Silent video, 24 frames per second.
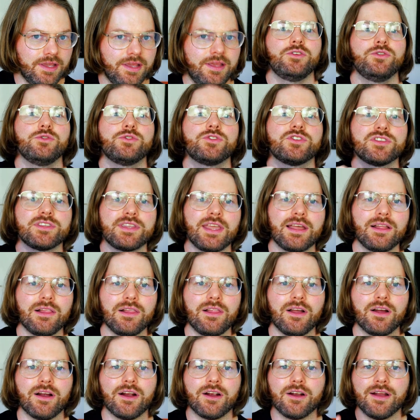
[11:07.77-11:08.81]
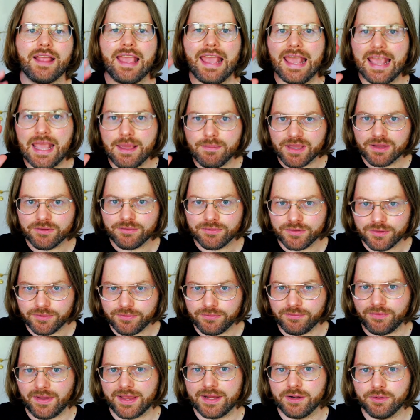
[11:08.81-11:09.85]
you still are aiming for the
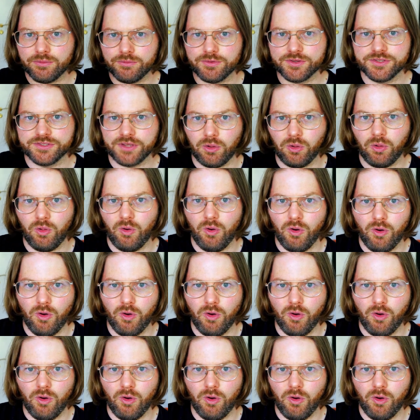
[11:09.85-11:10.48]
final result